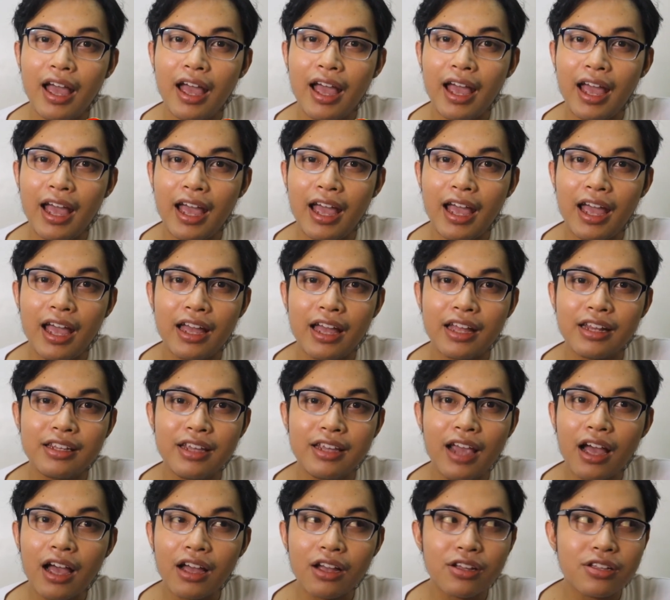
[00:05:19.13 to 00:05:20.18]
And
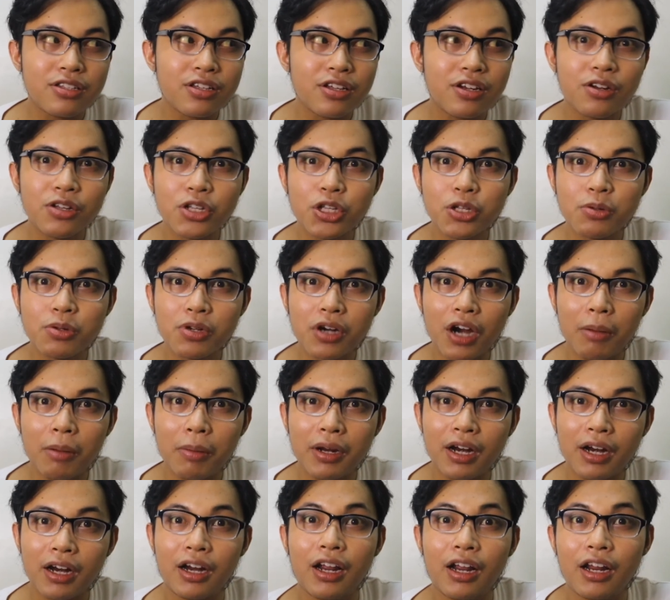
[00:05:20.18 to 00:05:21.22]
yeah, consider
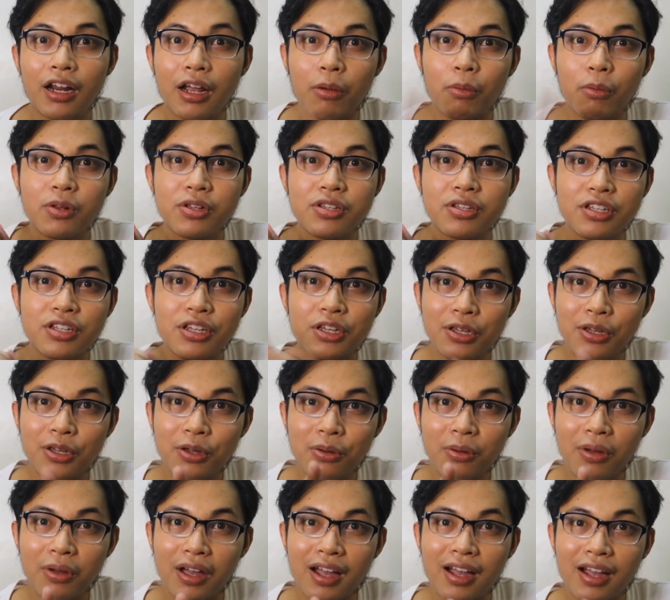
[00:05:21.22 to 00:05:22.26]
subscribing, and I will see
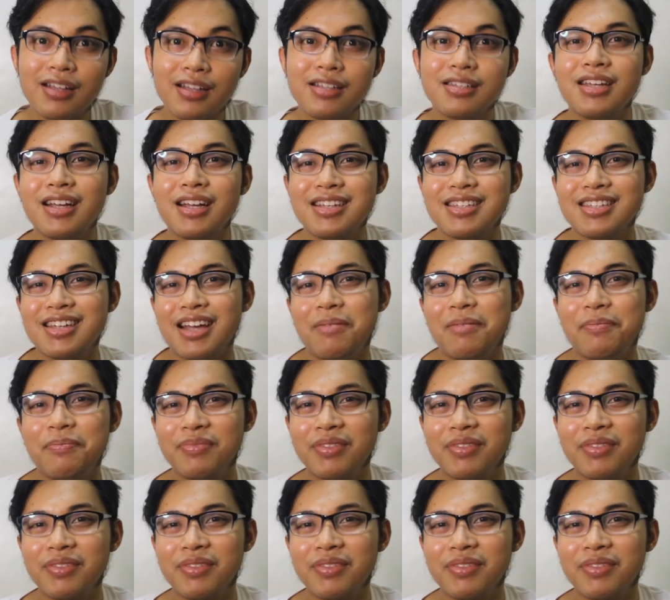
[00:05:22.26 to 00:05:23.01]
you guys next time.